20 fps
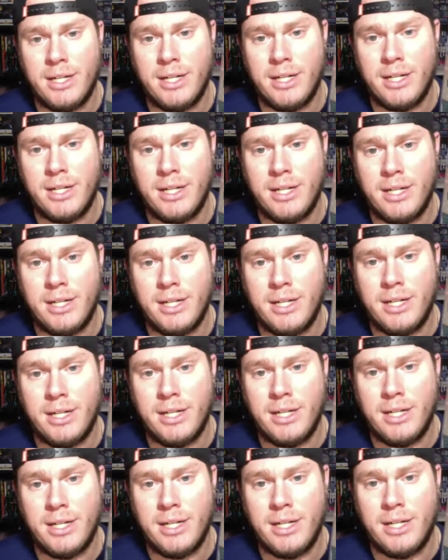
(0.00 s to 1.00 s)
It is
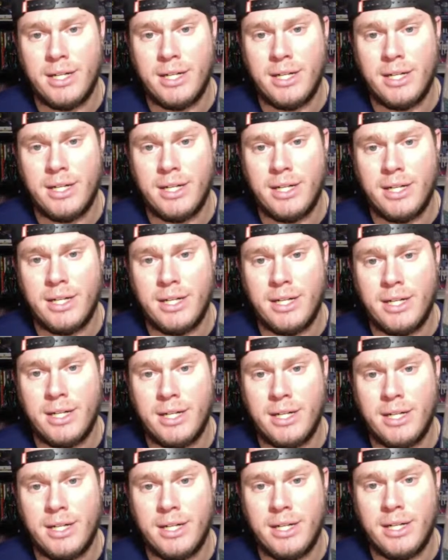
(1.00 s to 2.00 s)
an
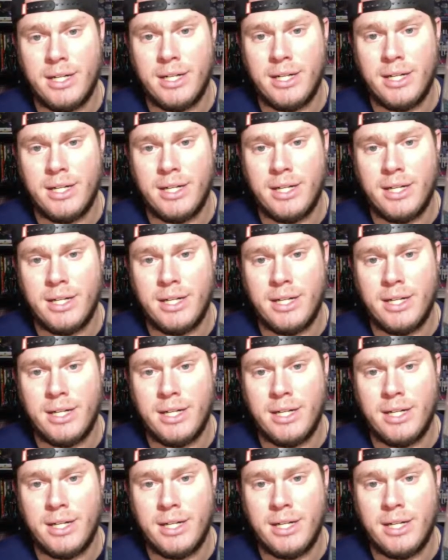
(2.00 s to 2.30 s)
absolutely